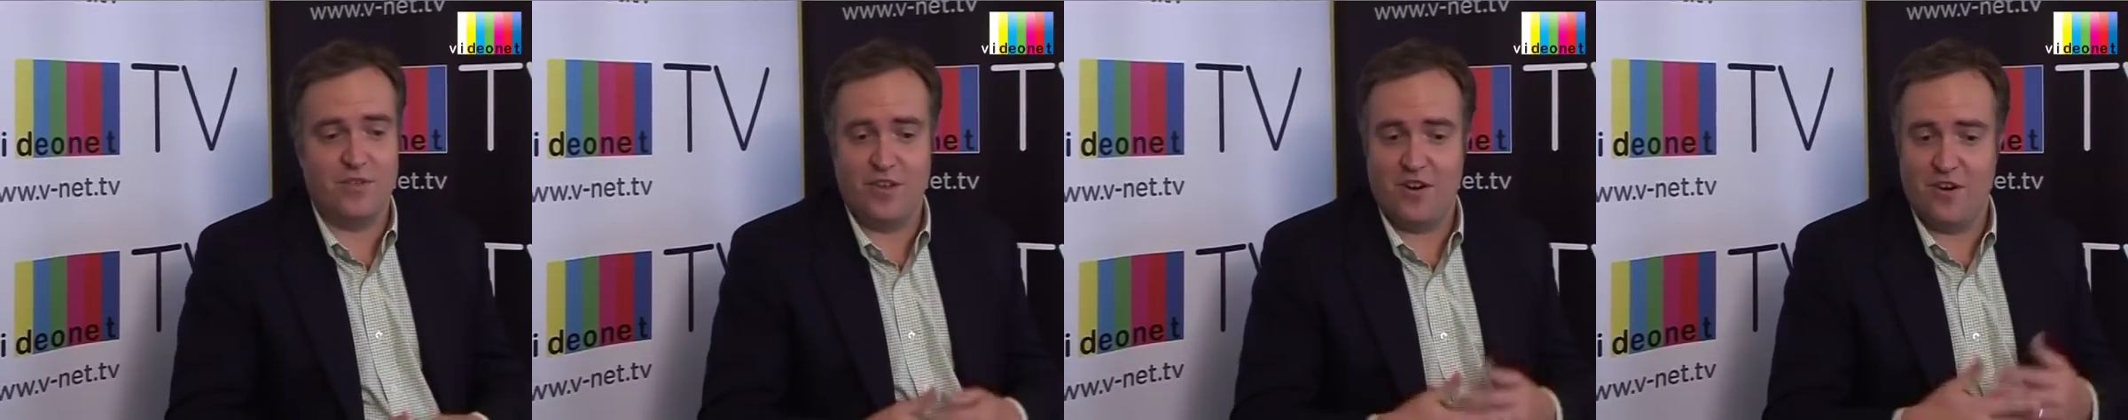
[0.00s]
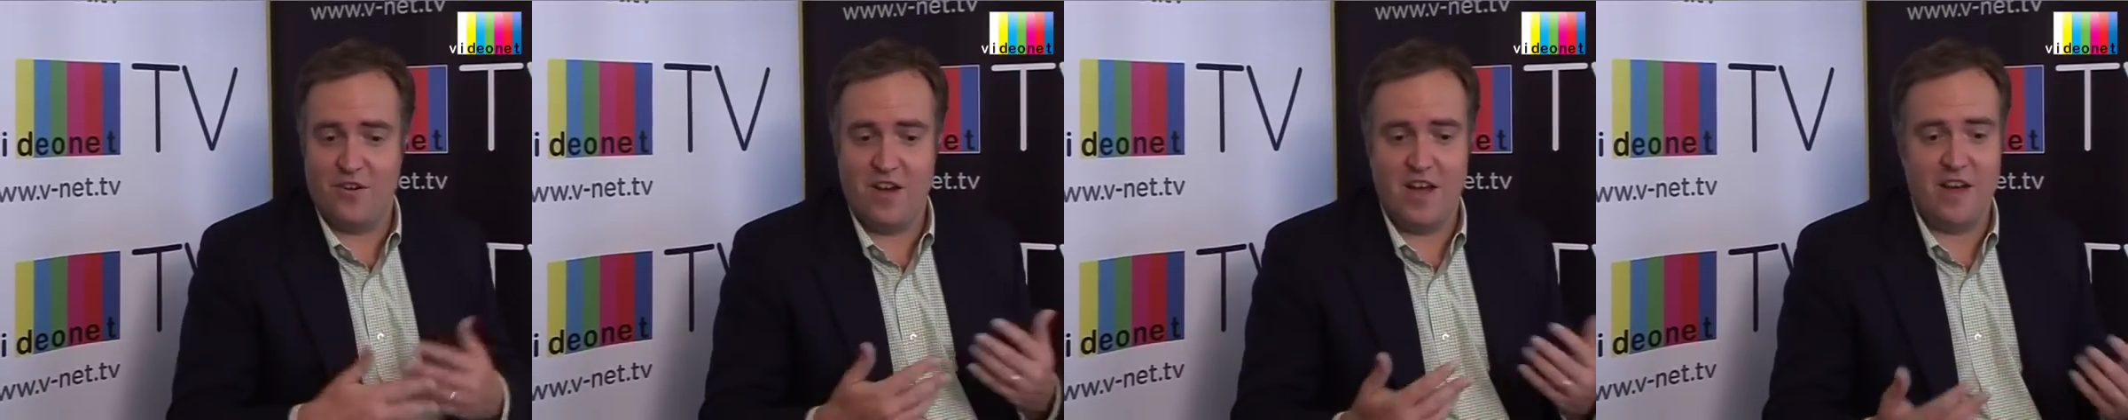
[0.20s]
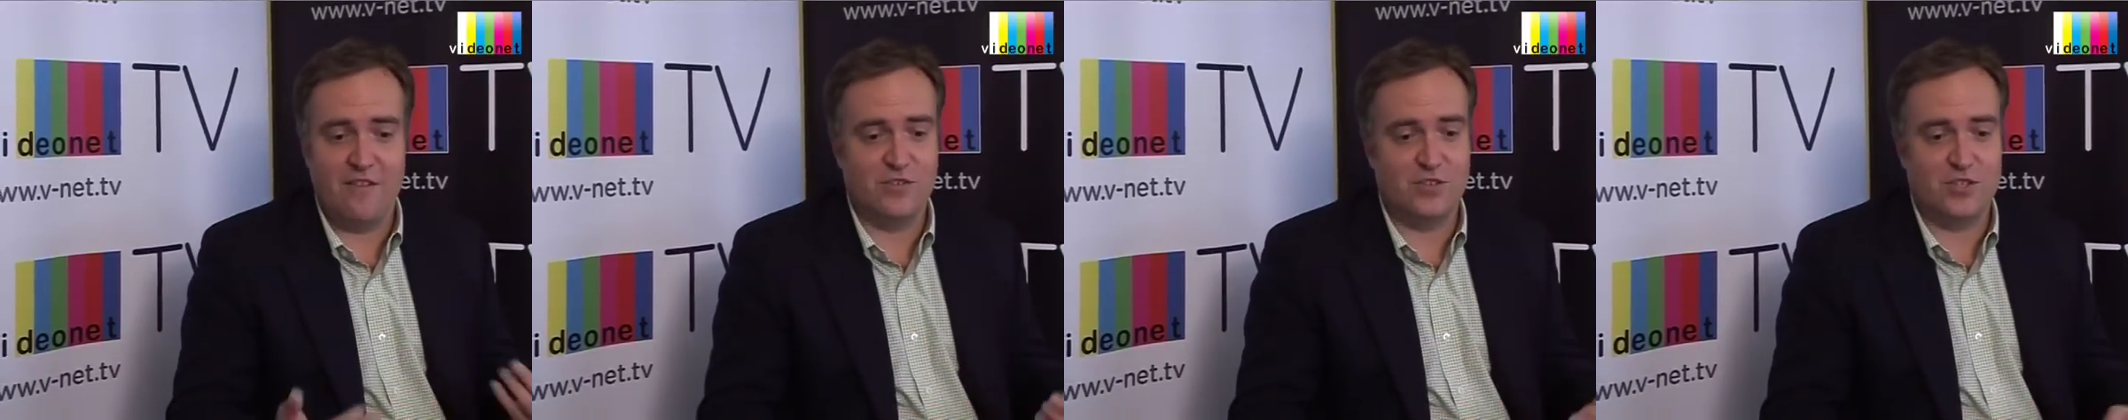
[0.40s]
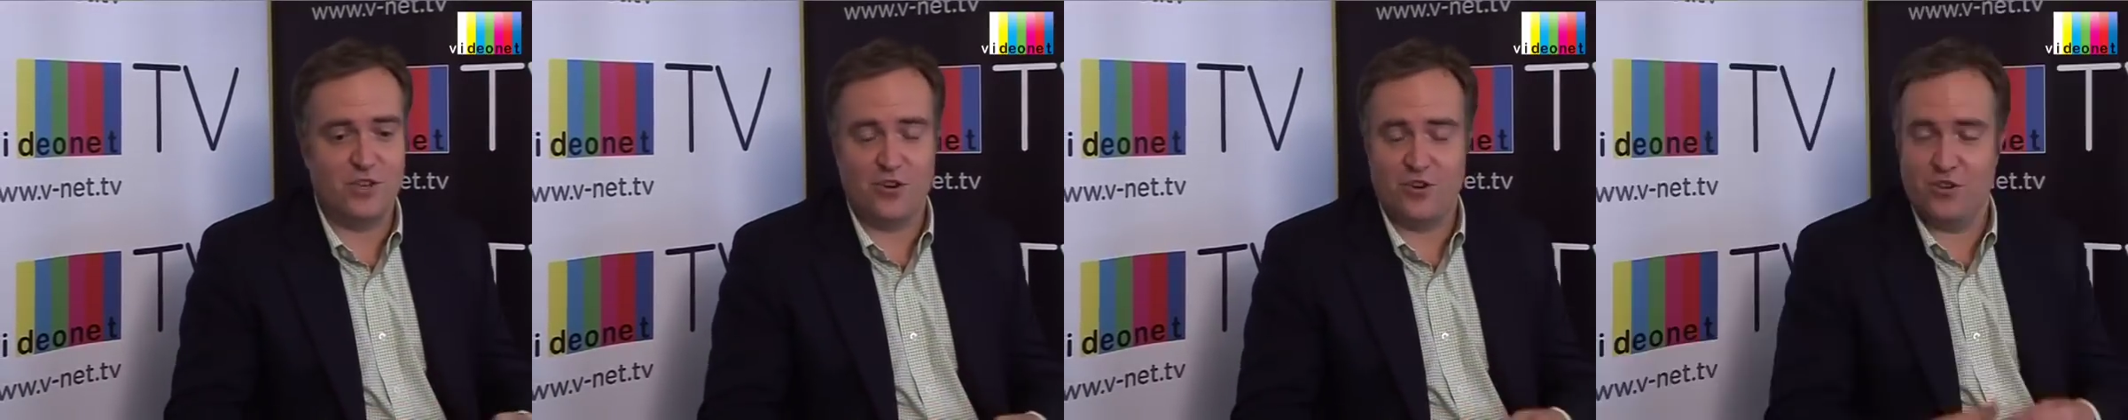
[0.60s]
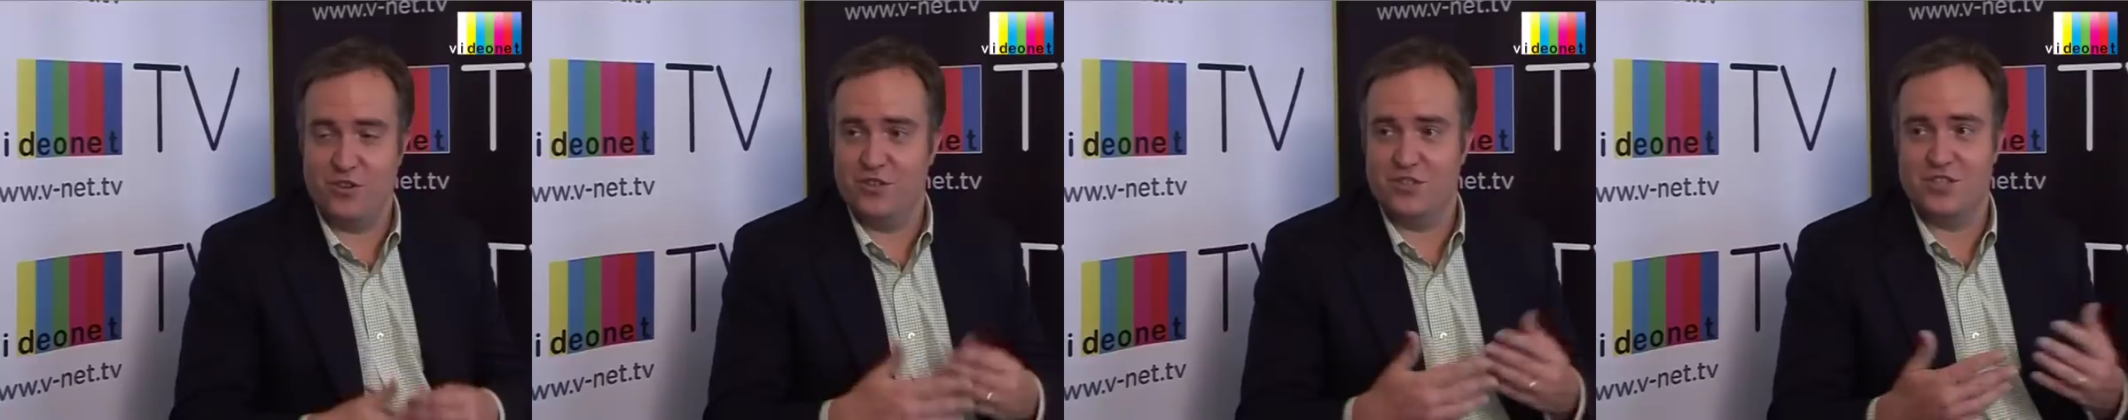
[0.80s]

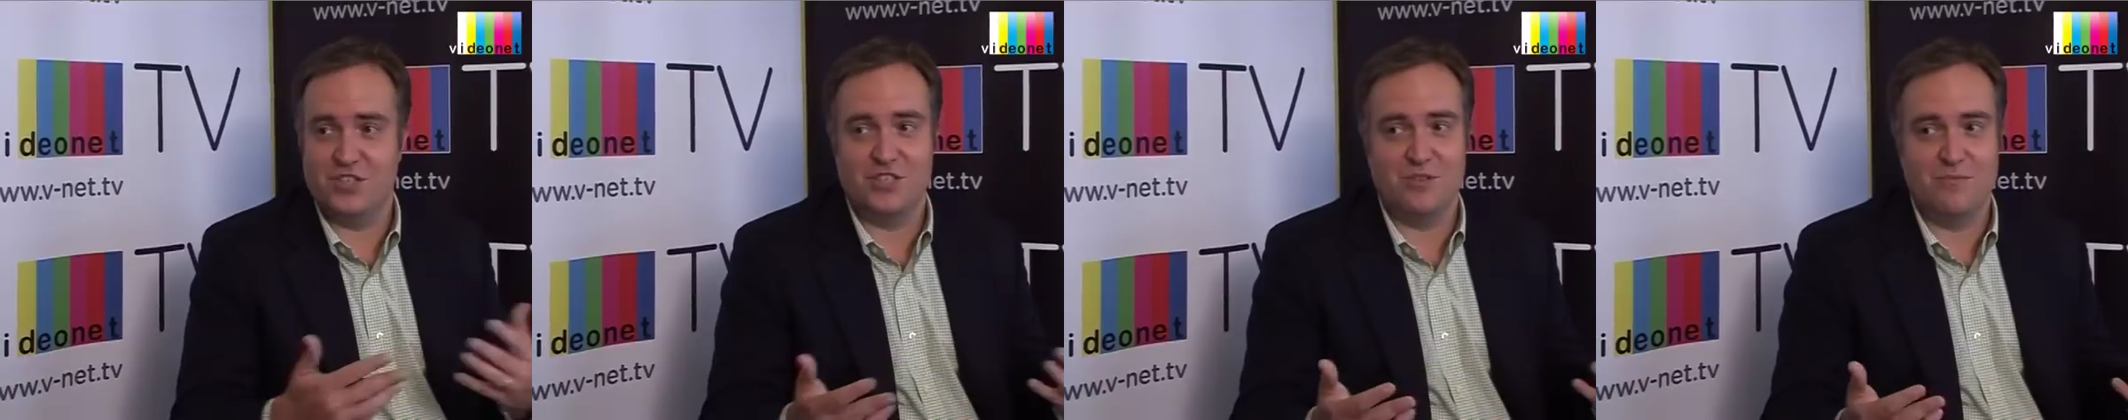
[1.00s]
Avatar uses